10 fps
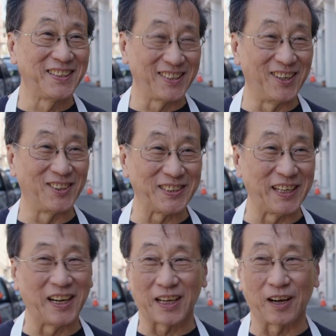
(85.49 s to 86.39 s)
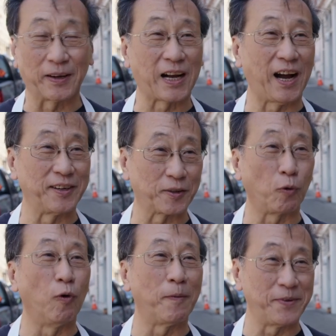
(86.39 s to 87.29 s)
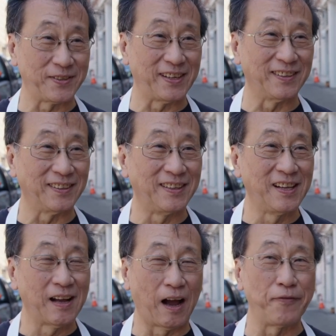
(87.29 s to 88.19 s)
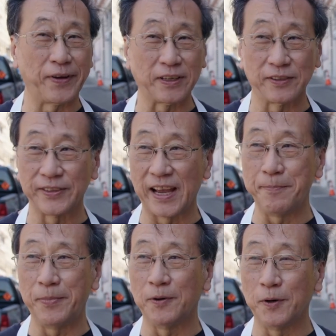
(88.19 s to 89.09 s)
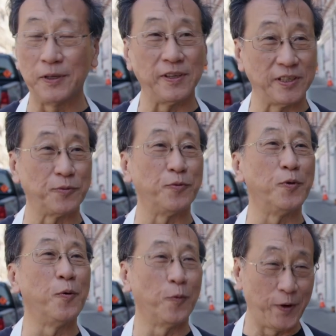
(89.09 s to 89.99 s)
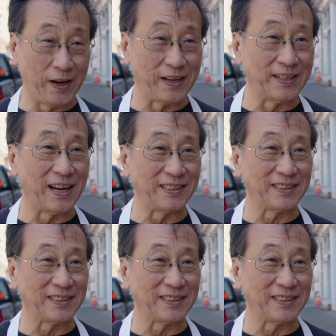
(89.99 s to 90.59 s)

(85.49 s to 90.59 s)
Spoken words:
You know, see, I kind of grew up in there. I think the neighborhood is really nice.